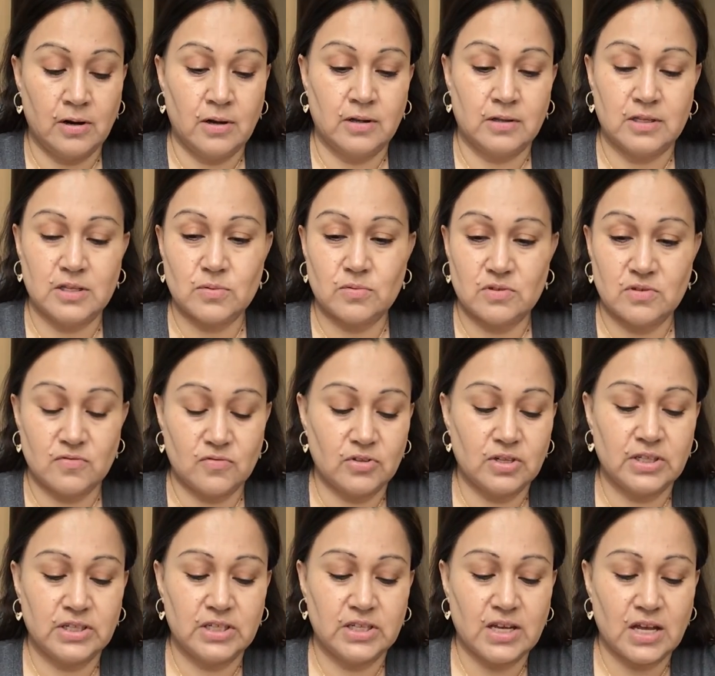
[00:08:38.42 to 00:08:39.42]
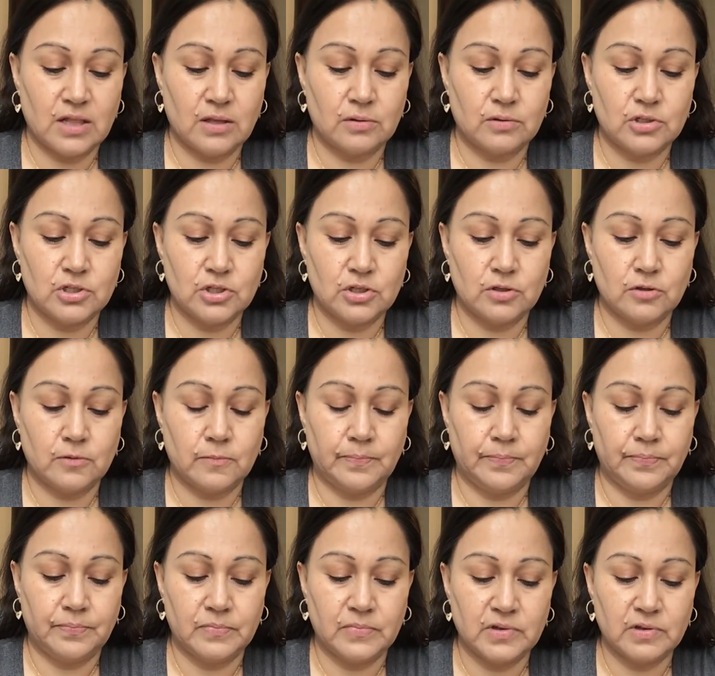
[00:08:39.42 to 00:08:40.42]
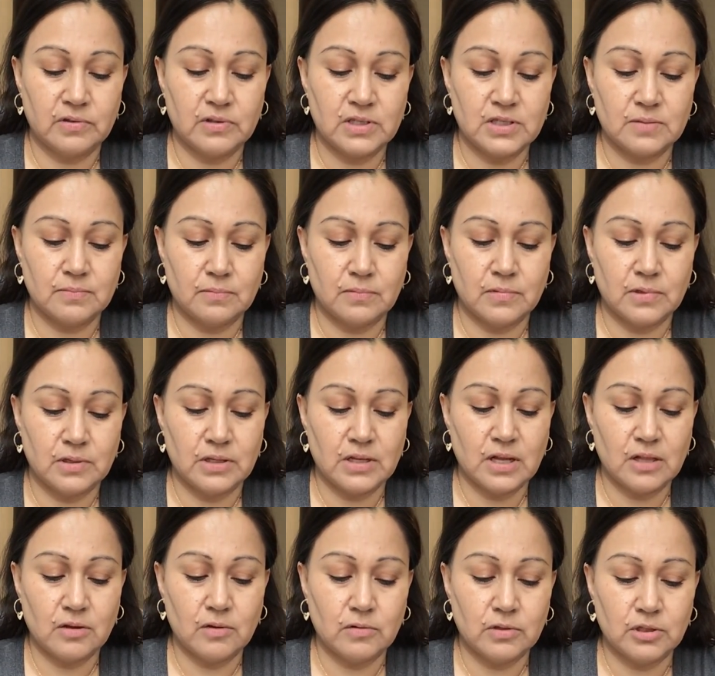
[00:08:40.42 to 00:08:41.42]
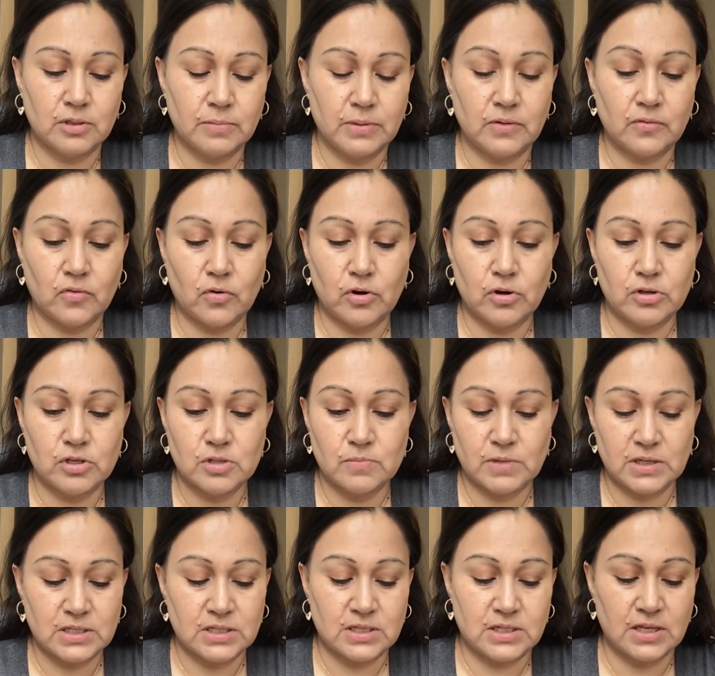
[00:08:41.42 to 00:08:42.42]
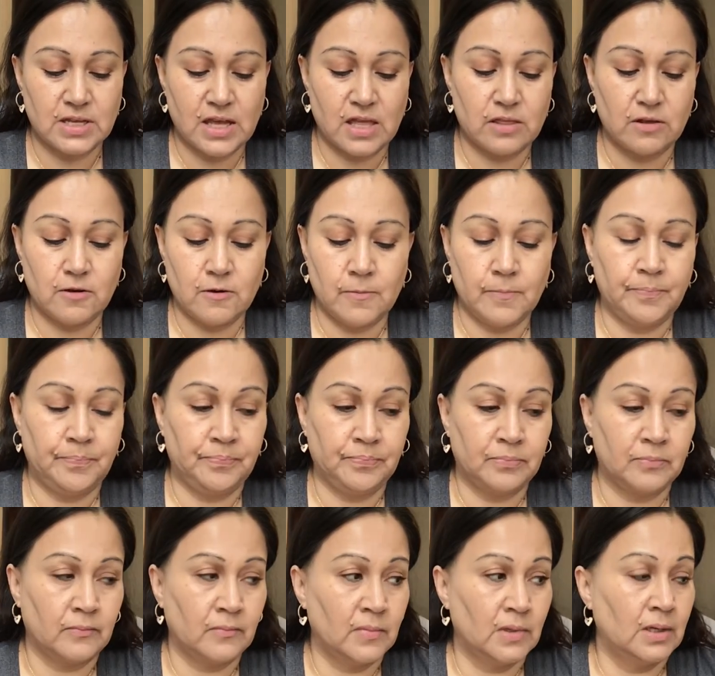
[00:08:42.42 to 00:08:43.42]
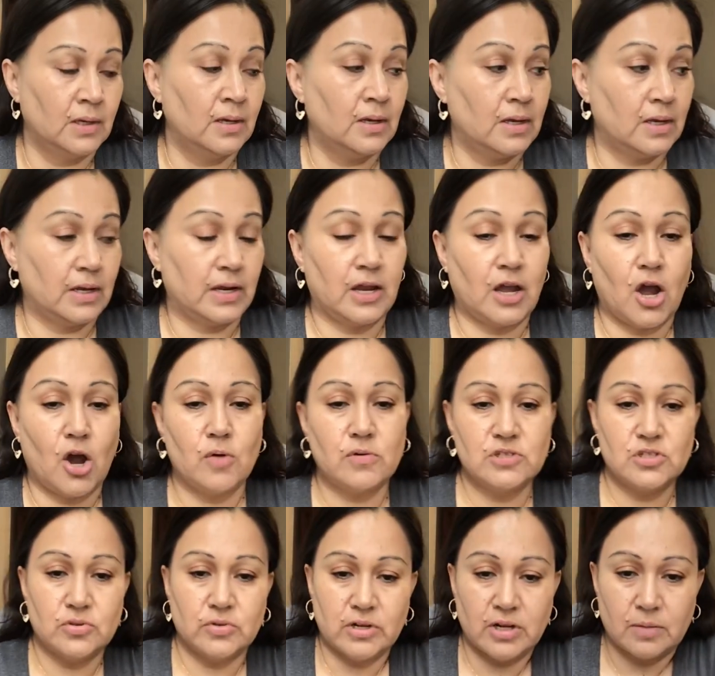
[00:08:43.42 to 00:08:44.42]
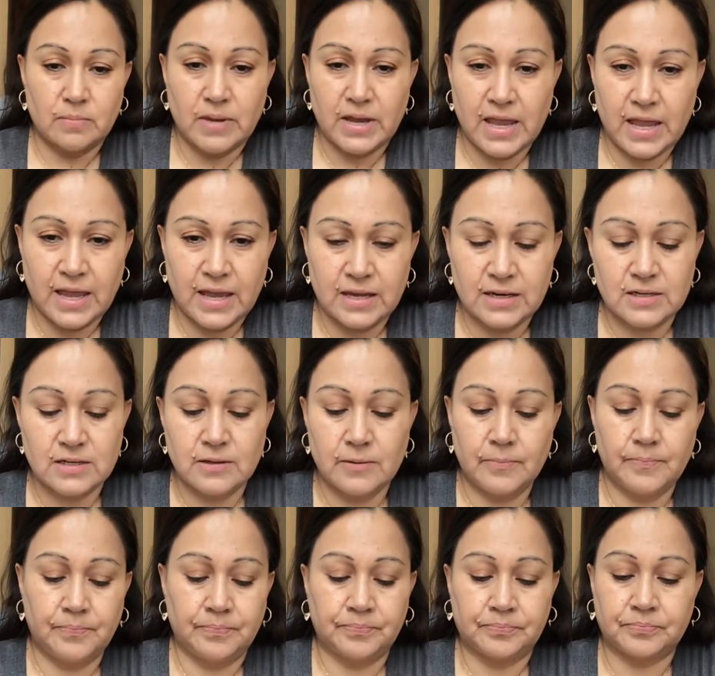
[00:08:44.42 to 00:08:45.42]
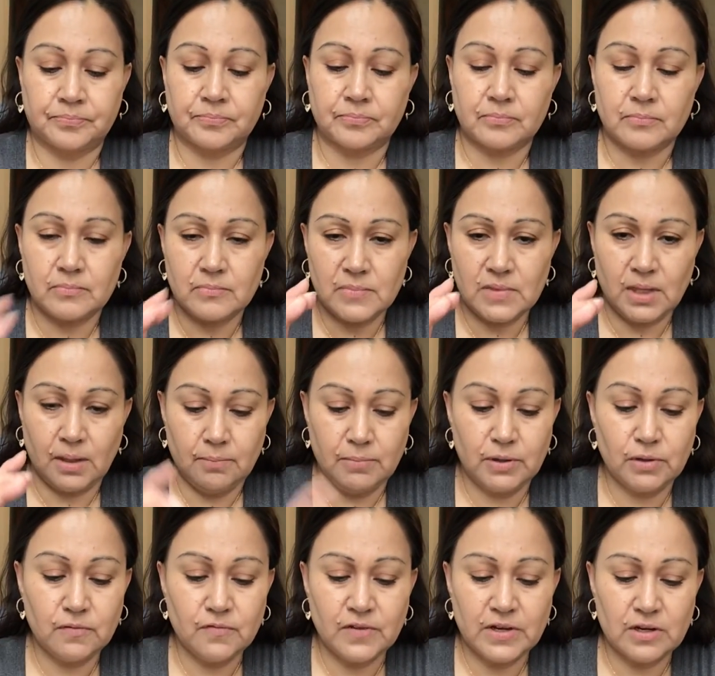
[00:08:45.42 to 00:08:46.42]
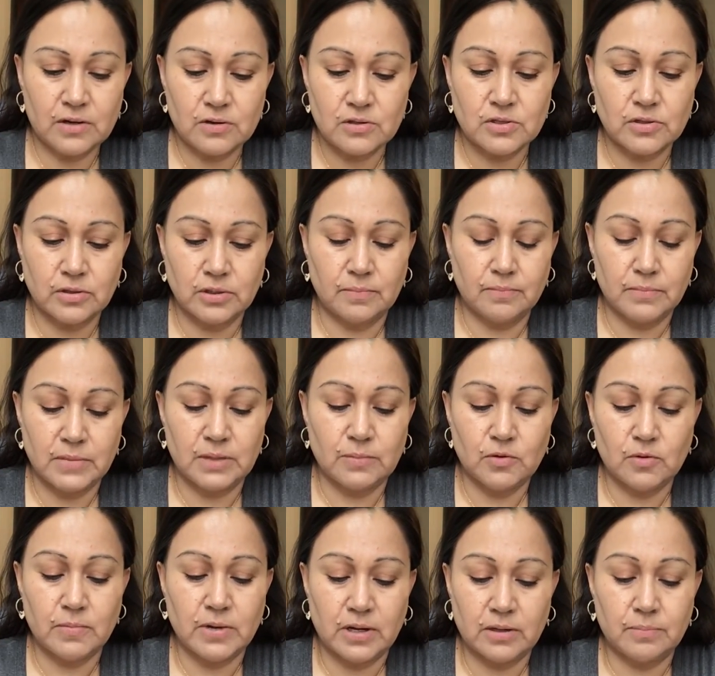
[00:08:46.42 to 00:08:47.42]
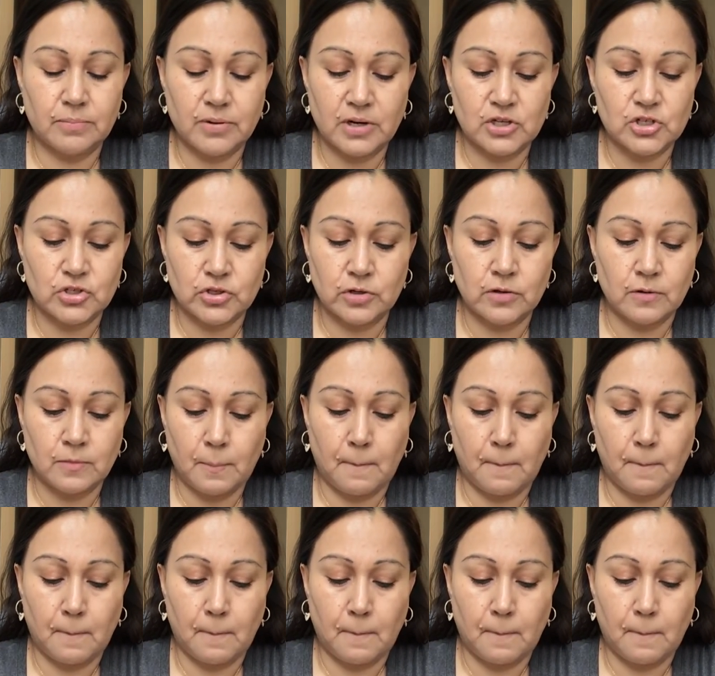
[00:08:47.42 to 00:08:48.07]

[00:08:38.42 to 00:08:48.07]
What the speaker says: This one's really yellow too. So this yellow, a little bit of orange mixed together. And I always do it on my hand, middle finger, so the minimal amount of pressure.